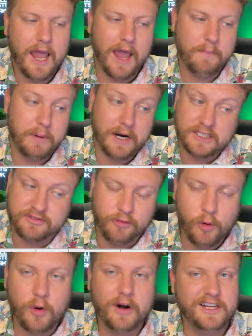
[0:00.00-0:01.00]
but his
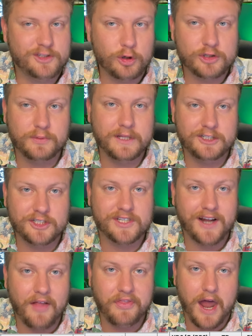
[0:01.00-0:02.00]
floor is ultimately just
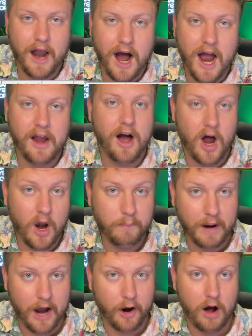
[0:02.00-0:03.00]
not that high on a
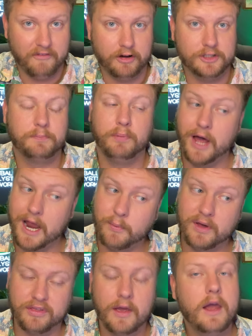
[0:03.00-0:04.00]
bad offense. Playing
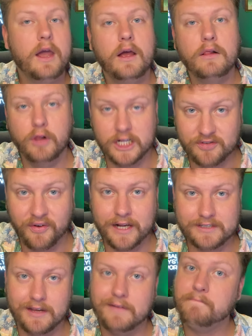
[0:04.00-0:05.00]
with, let's
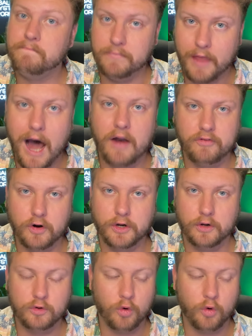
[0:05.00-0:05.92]
face it, not a very good